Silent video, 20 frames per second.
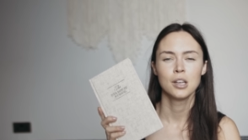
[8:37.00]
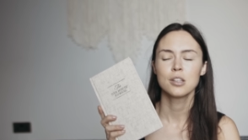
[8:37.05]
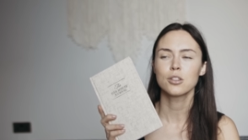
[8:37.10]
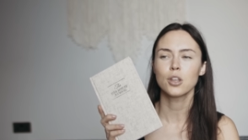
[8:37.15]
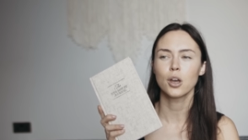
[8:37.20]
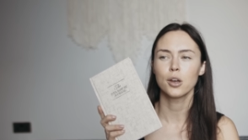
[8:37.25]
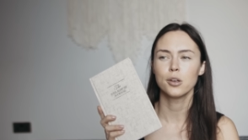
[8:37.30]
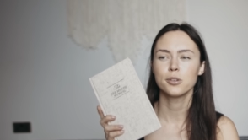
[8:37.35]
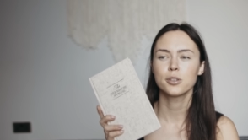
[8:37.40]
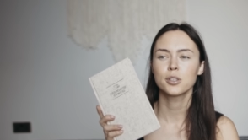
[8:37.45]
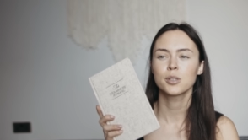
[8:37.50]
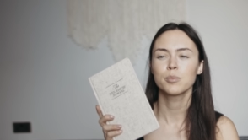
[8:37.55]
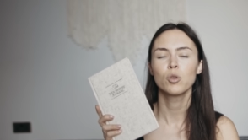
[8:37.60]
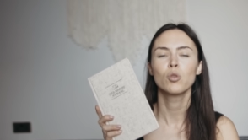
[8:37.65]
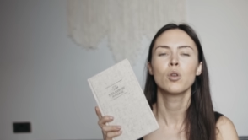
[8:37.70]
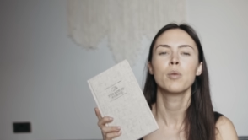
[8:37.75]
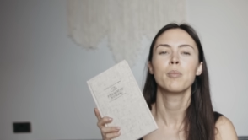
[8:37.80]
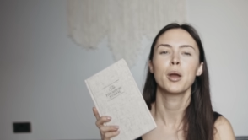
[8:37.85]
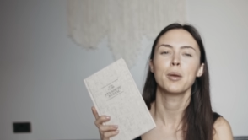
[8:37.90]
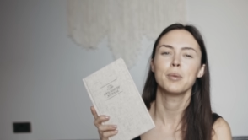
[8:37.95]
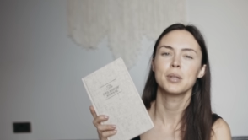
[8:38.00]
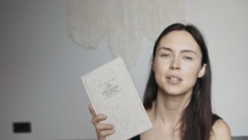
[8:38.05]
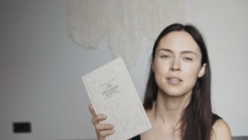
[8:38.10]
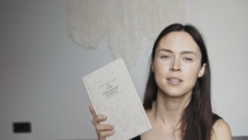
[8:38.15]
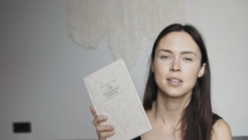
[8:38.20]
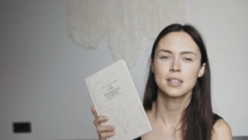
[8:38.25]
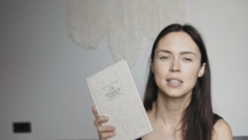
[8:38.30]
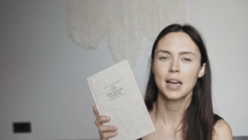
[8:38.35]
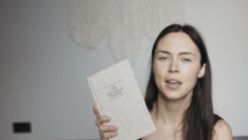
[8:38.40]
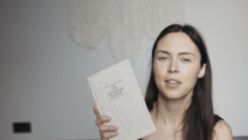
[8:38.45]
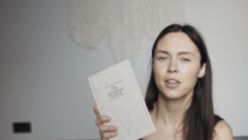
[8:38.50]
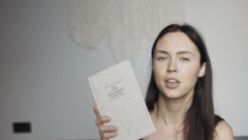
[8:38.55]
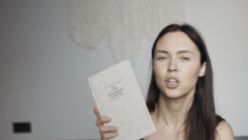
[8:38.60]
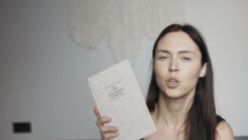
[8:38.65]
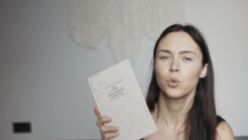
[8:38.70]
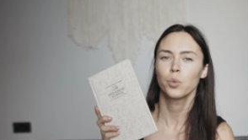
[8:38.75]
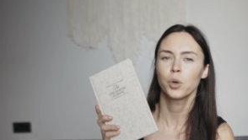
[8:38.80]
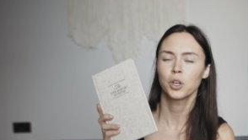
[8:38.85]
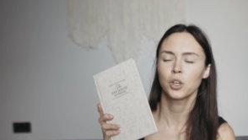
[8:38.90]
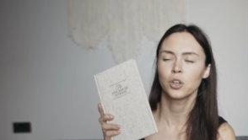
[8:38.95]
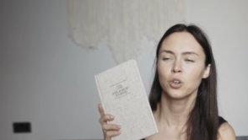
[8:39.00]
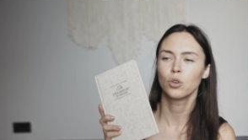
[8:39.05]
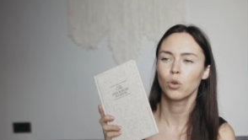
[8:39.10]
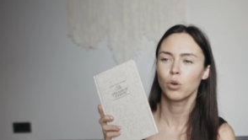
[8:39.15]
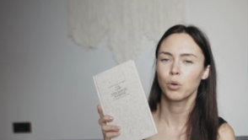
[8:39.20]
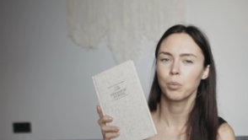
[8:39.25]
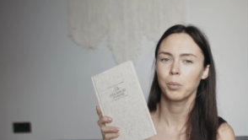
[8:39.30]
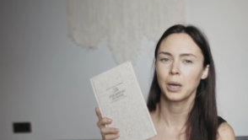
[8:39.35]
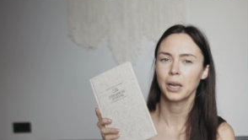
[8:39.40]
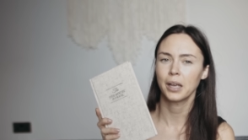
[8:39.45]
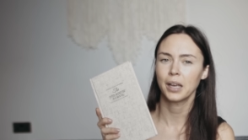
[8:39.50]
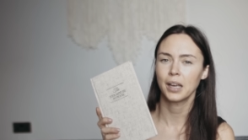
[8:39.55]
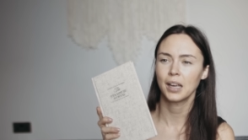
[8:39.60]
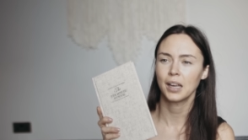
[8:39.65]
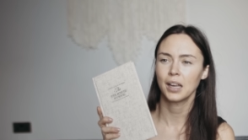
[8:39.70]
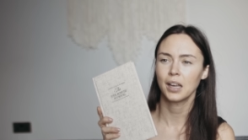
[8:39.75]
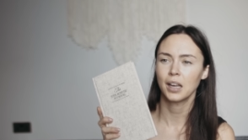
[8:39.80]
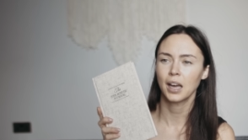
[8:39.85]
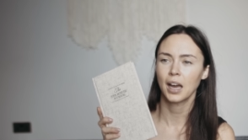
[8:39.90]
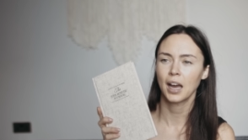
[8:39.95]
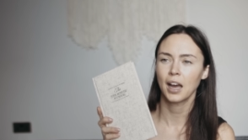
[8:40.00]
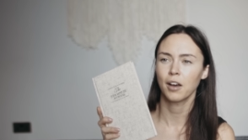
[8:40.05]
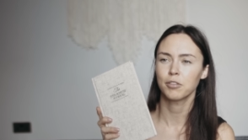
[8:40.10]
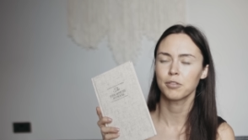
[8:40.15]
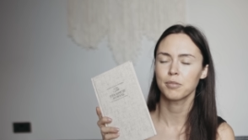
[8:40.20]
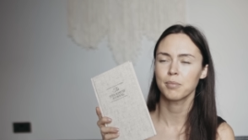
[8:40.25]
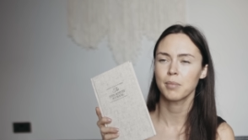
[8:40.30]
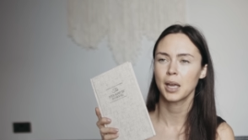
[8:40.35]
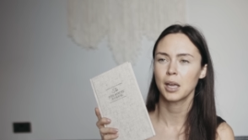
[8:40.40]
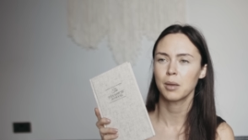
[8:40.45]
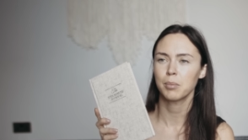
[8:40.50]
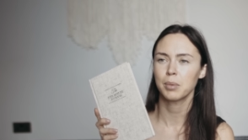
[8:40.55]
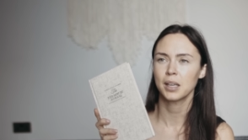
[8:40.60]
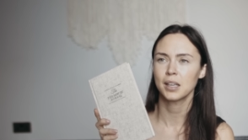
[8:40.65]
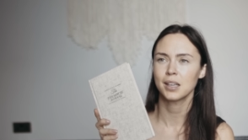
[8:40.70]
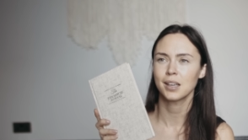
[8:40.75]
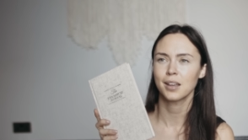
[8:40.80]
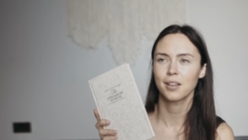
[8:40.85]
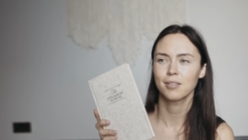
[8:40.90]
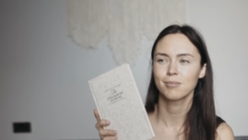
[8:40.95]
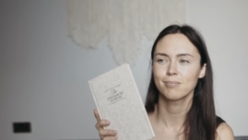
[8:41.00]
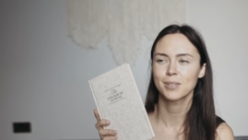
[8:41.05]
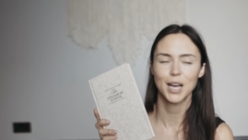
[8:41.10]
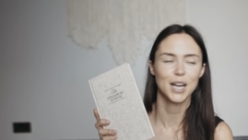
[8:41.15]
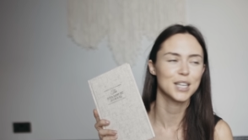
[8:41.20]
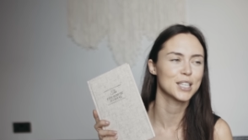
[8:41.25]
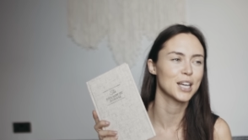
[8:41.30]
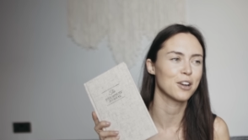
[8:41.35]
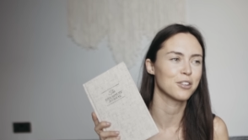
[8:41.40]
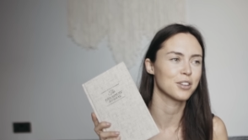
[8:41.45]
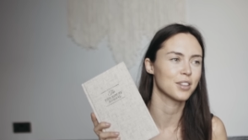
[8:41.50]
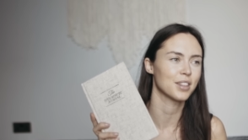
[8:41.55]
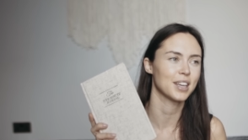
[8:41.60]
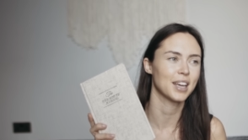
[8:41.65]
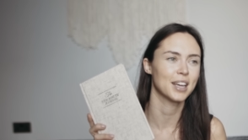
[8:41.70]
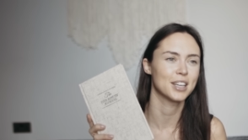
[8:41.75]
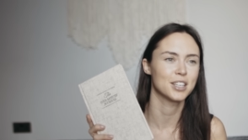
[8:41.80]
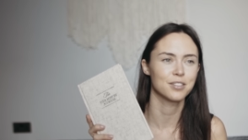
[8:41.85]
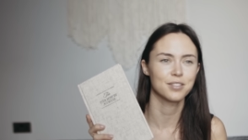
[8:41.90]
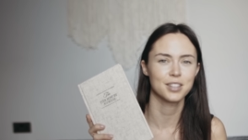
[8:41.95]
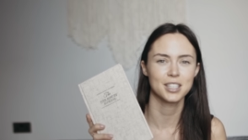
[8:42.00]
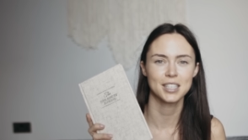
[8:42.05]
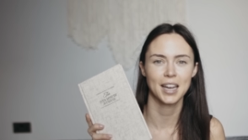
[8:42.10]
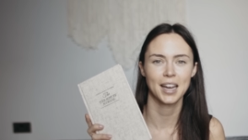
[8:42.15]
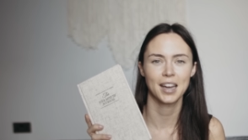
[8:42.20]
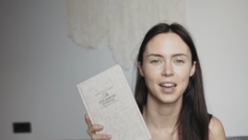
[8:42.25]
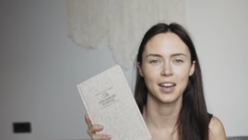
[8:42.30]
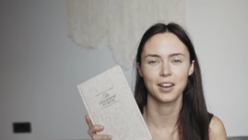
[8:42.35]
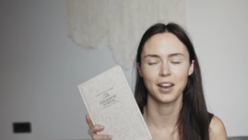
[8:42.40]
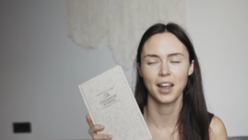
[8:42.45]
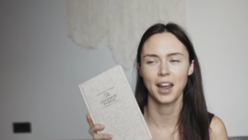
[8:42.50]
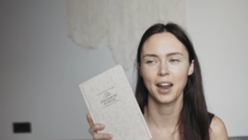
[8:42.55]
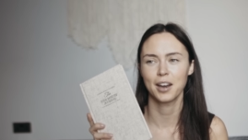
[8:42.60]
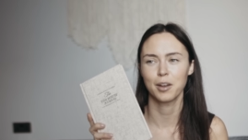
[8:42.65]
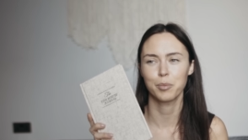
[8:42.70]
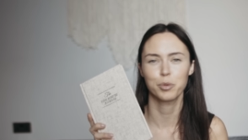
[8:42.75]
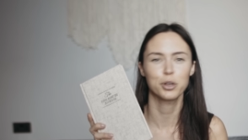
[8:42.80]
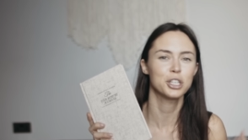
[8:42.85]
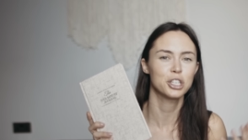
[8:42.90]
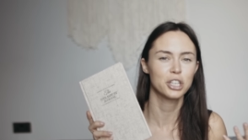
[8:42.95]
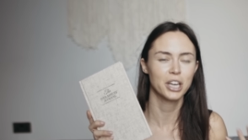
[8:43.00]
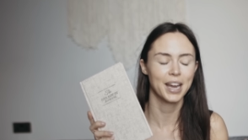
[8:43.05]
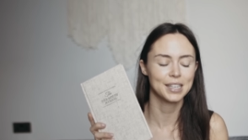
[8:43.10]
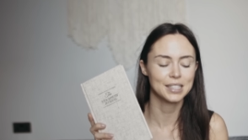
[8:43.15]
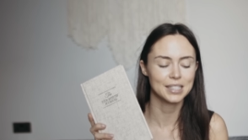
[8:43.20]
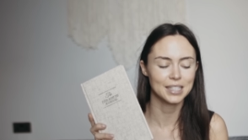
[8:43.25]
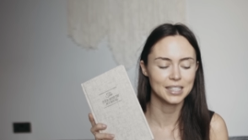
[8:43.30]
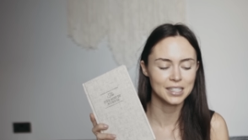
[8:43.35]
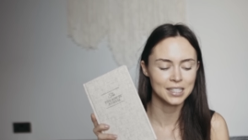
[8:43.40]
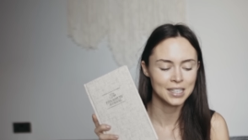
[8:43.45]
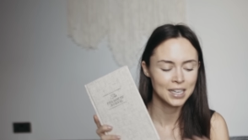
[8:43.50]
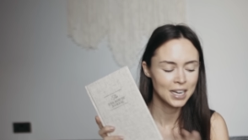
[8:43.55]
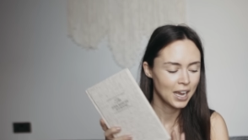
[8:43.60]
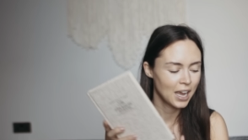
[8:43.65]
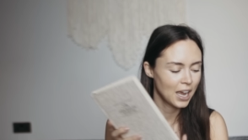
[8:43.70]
those smaller moments in the day that you wouldn't normally have maybe sat down at the end of the day and, and appreciated.